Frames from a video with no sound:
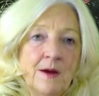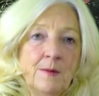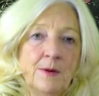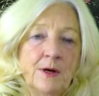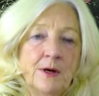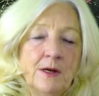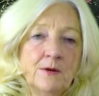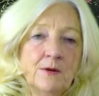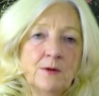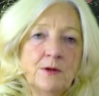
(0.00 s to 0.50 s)

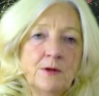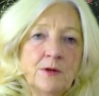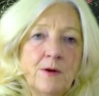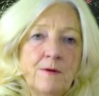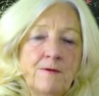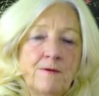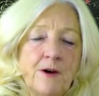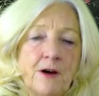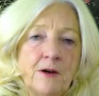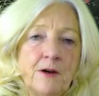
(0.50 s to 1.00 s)
But it's also
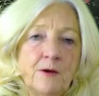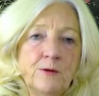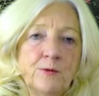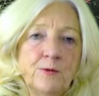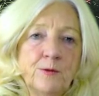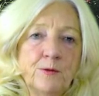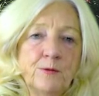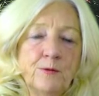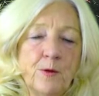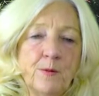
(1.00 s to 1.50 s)
a very
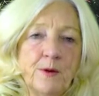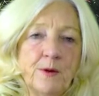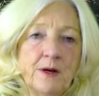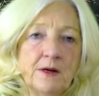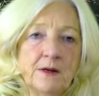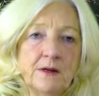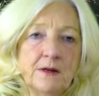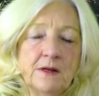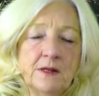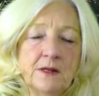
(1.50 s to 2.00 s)
useful
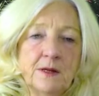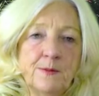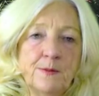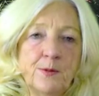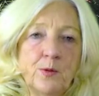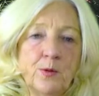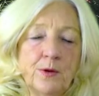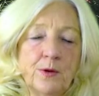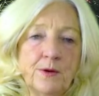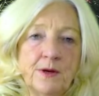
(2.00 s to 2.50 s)
formula to
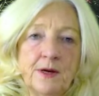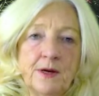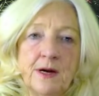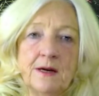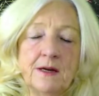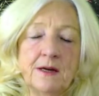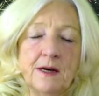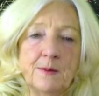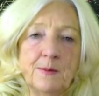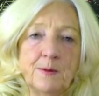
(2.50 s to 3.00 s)
support
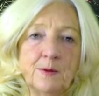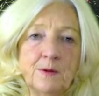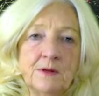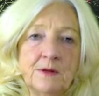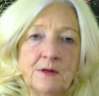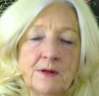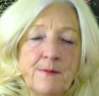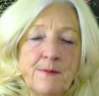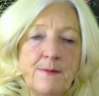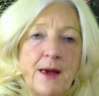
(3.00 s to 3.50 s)
young
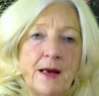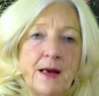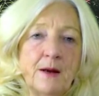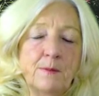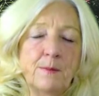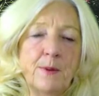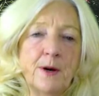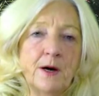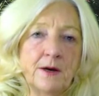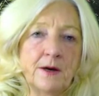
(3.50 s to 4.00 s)
couples, the male
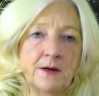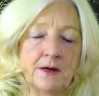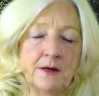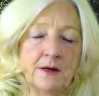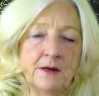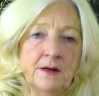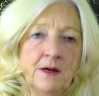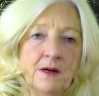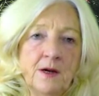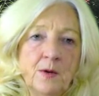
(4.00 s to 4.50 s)

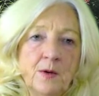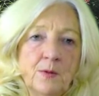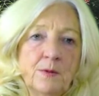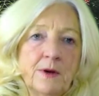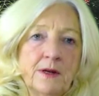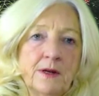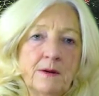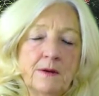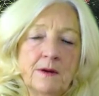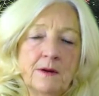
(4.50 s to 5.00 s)
partner,
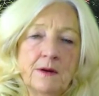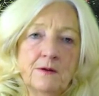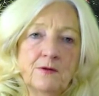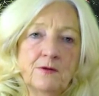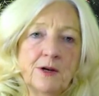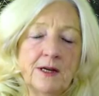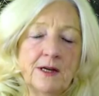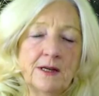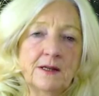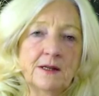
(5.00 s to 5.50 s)
when
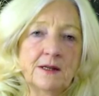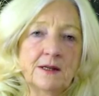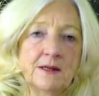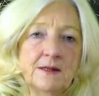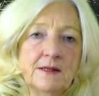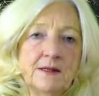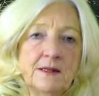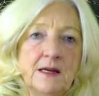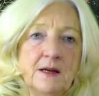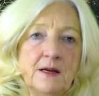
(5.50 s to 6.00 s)
trying to
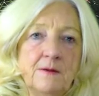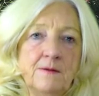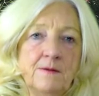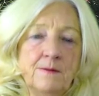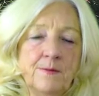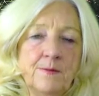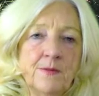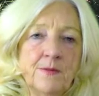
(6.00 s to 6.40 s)
conceive.